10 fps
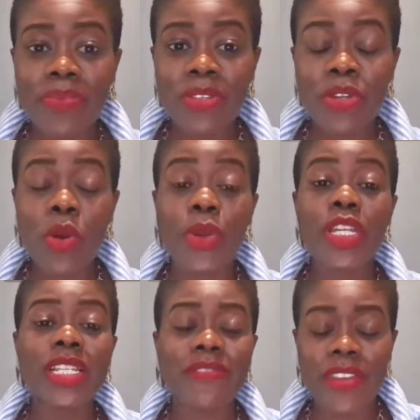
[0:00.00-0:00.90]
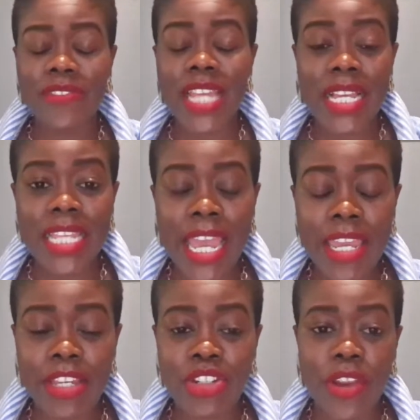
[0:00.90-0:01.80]
or if size
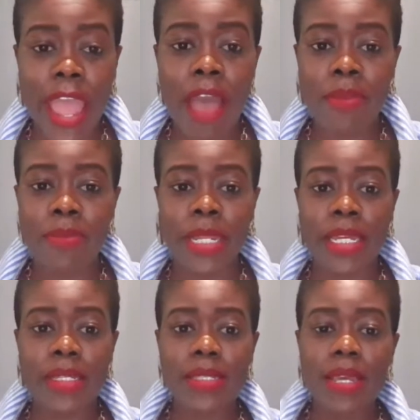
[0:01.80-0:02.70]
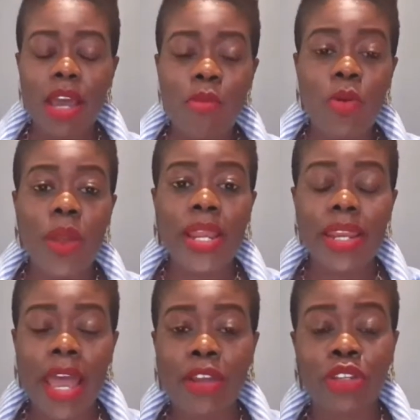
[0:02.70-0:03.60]
8 is your happy place, but right
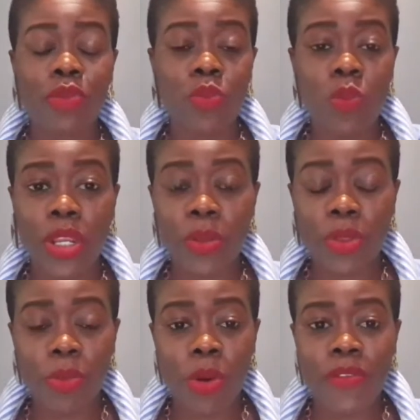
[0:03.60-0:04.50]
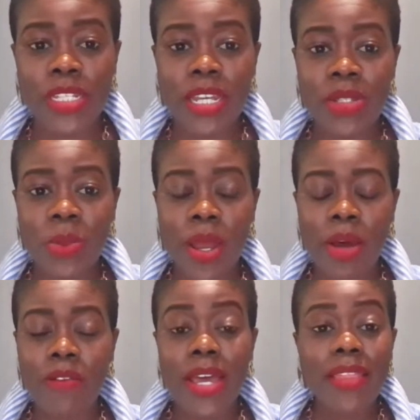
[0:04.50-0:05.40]
now you're working with more of a 10,
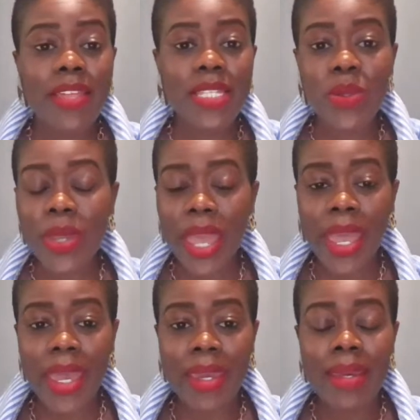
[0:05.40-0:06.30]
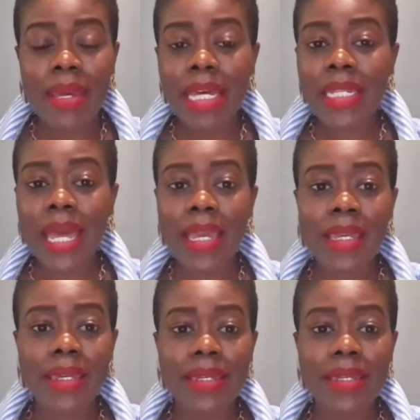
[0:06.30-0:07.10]
12, that's okay. Like